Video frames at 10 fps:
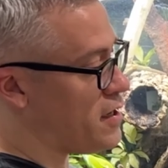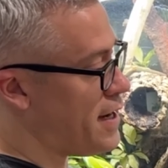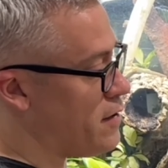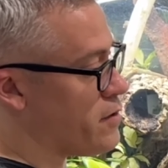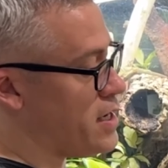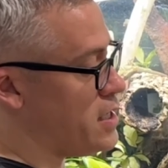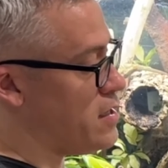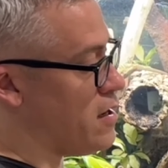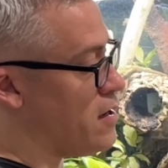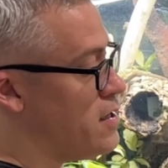out right
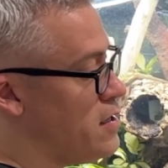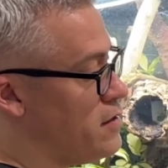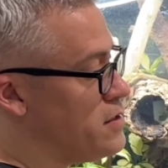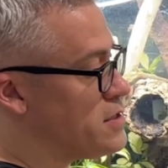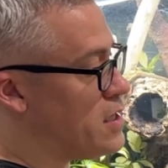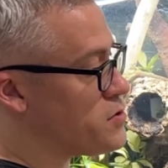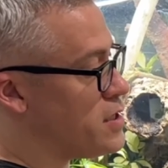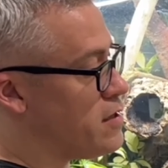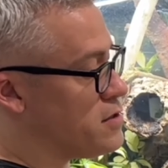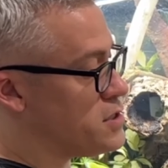here. This notch right
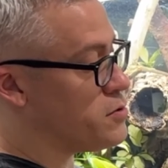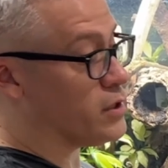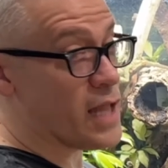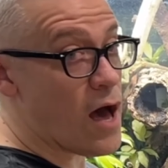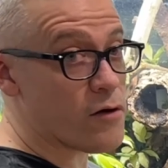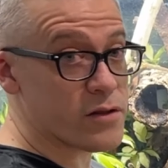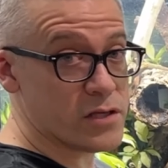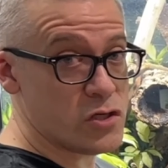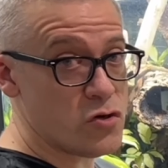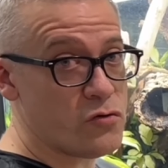here is to allow
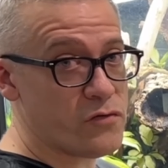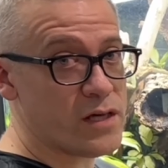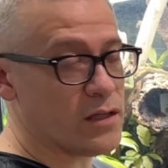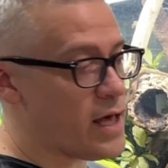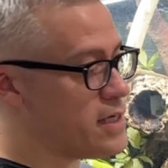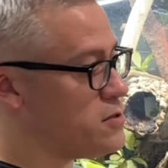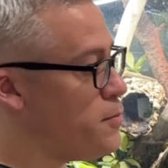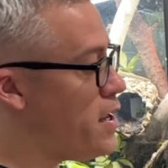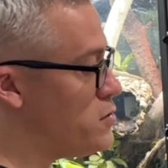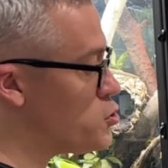the UV light to
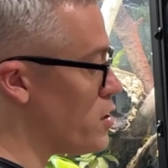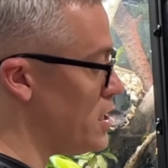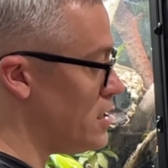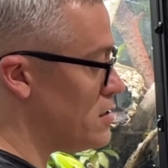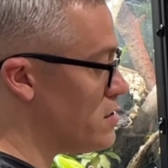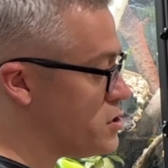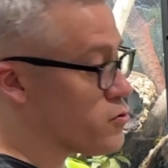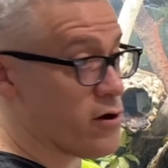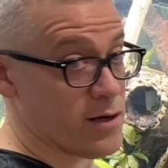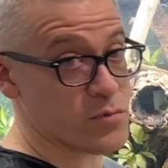penetrate into the
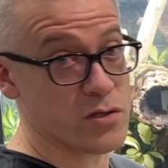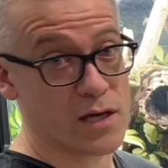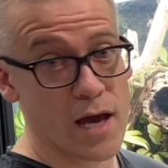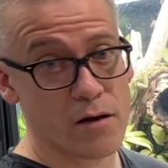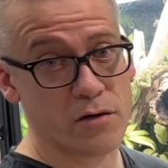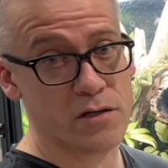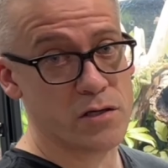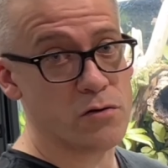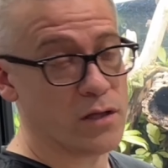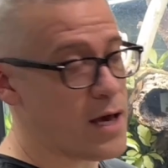terrarium so the gecko can
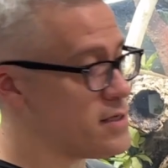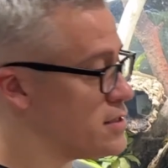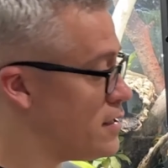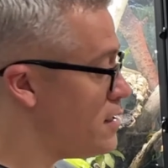utilize it.